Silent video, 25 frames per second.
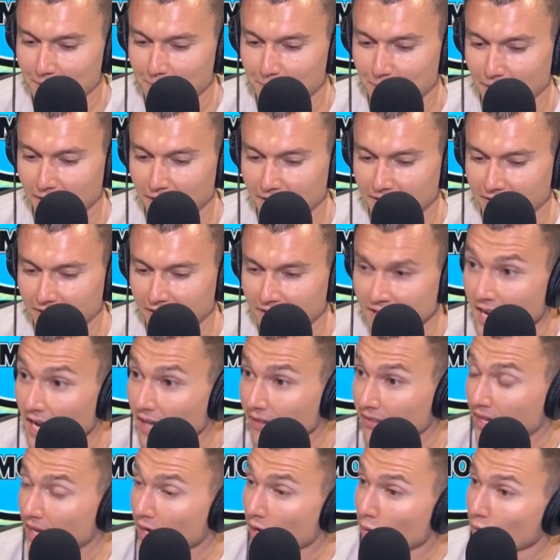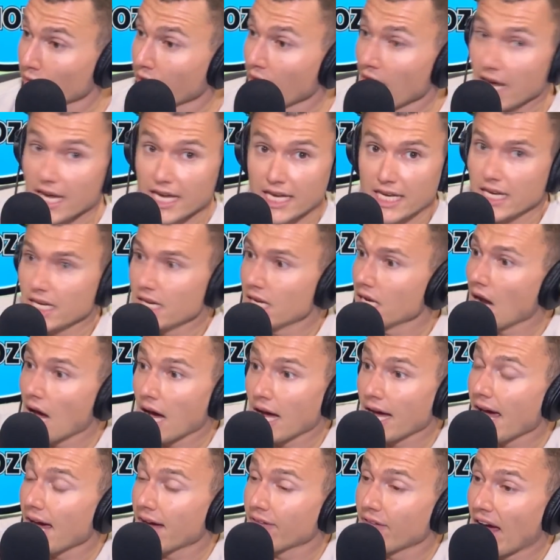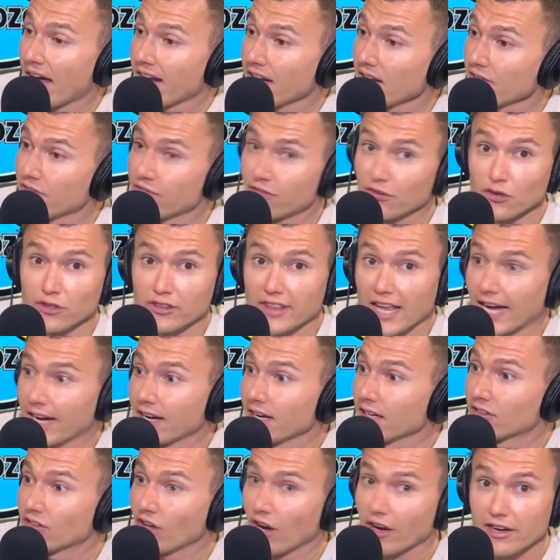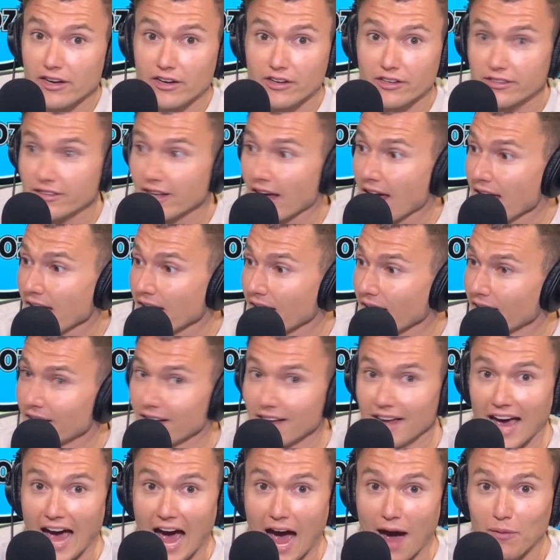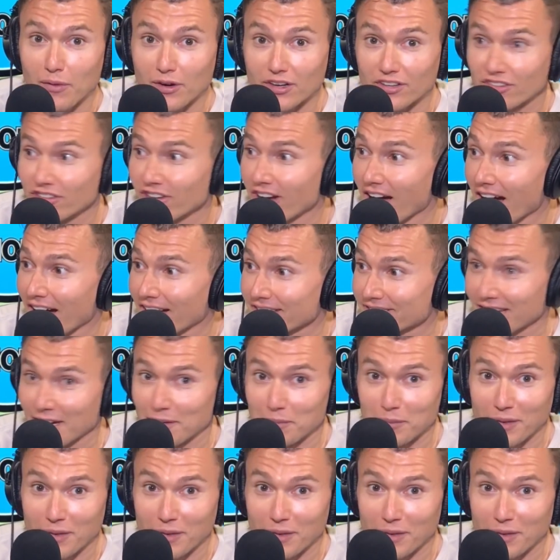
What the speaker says: But he did not have any food that entire day. I was shocked. I'm